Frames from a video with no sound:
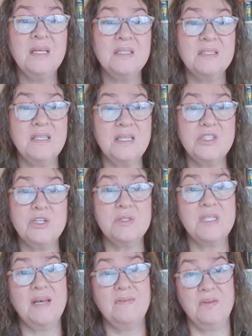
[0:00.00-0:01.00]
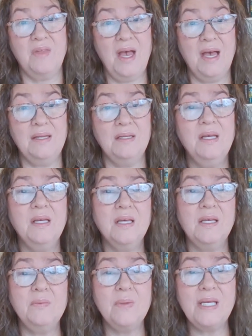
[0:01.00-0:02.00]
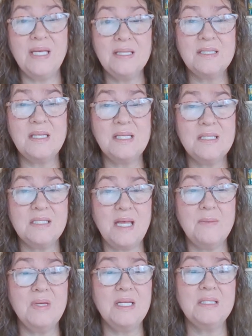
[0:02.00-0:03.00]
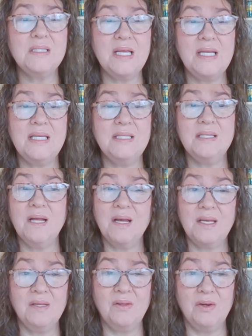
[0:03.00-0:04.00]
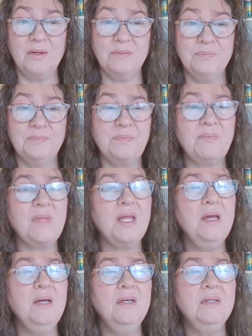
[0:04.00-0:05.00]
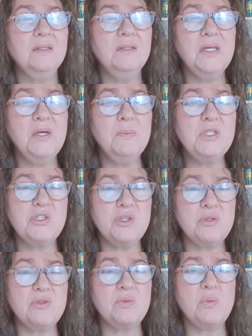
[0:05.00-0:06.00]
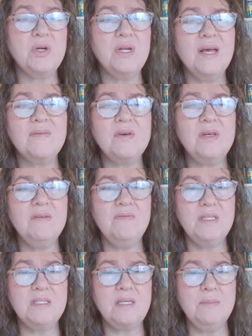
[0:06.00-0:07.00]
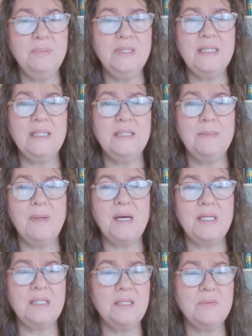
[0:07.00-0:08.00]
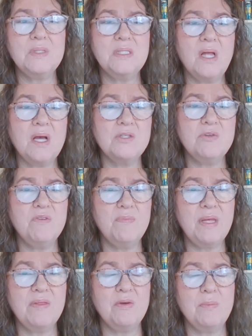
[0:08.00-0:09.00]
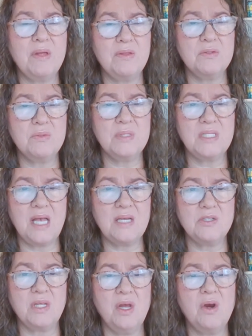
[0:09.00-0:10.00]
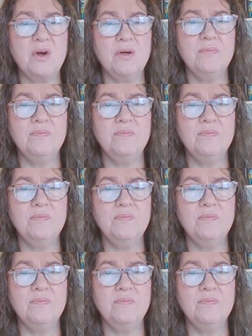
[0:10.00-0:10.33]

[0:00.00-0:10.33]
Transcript: 6 years after that, he recanted his statement and said he did not kill her. Leoma's children were never convinced completely the body that was thought to have been their mother's was actually her.